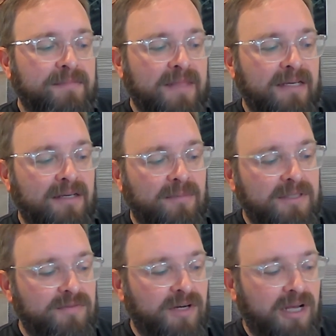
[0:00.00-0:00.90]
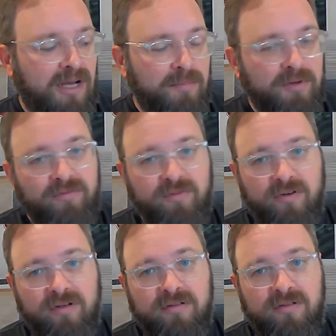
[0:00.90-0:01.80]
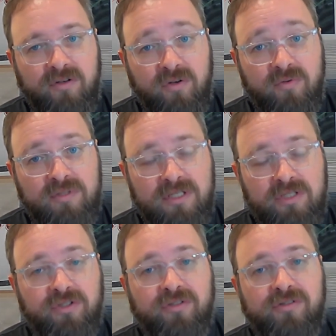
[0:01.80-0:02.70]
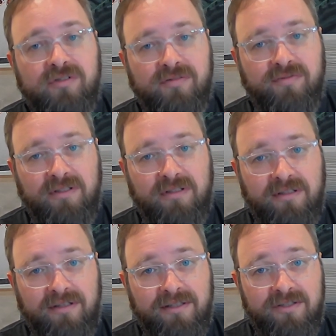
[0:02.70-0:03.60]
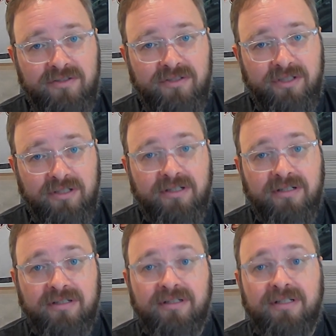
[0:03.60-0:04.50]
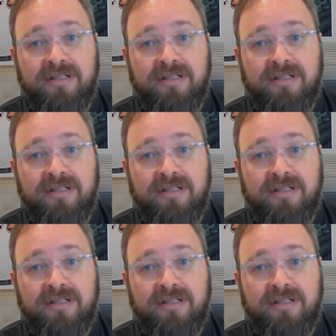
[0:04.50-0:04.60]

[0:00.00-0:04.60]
Um, it's very common for new teachers to feel a little insecure.